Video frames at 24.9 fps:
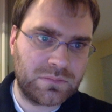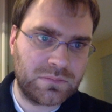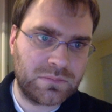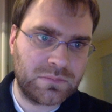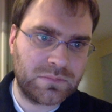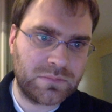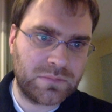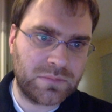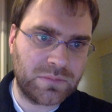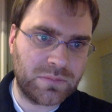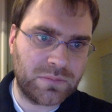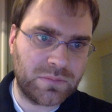
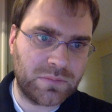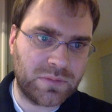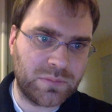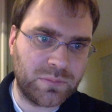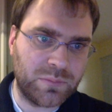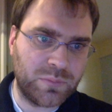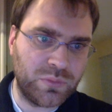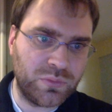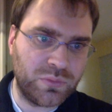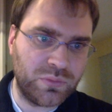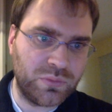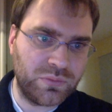We want to
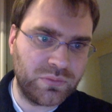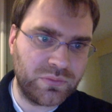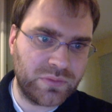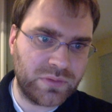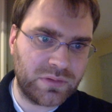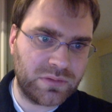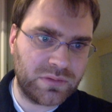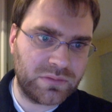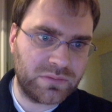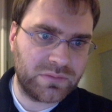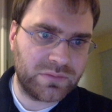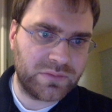move
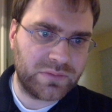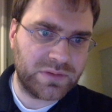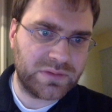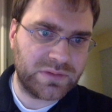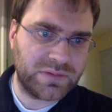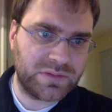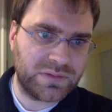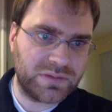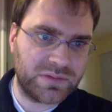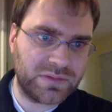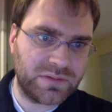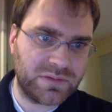all of
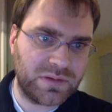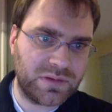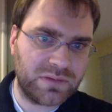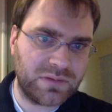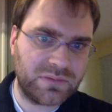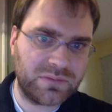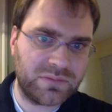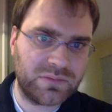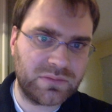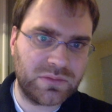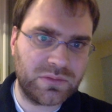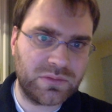this
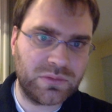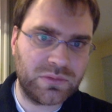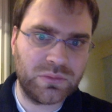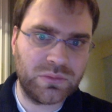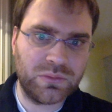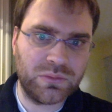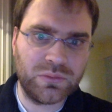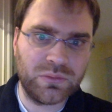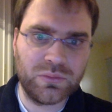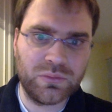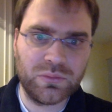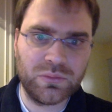stuff
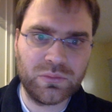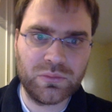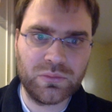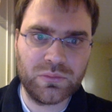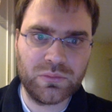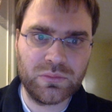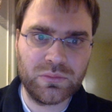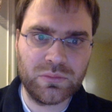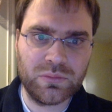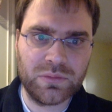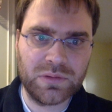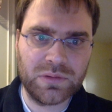
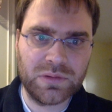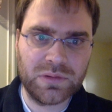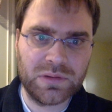to